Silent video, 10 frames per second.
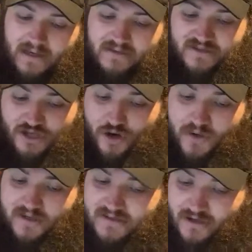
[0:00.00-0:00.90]

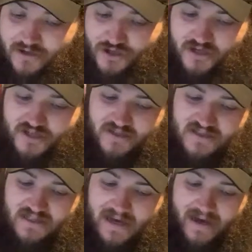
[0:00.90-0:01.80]
Zoe's on Trish's
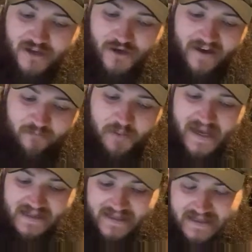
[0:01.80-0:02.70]
side. You have
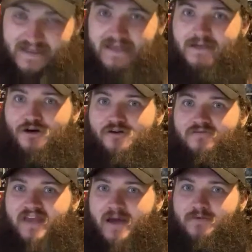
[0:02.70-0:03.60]
Bayley and Io of
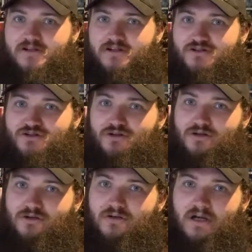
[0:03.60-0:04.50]
Damage
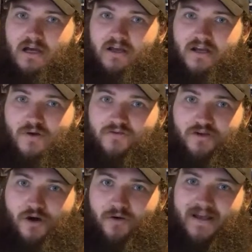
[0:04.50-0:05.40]
Control. With
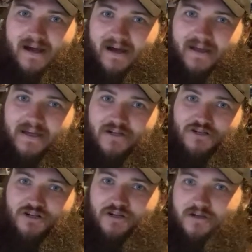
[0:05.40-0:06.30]
Dakota Kai
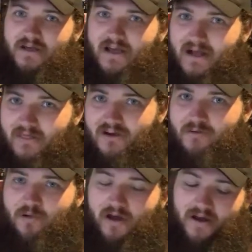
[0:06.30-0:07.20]
injured, they're
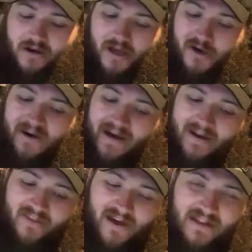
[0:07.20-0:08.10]
probably going to go at
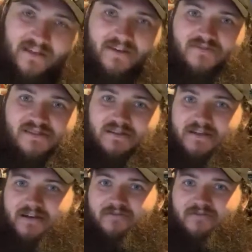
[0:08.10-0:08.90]
it. That leaves Zelina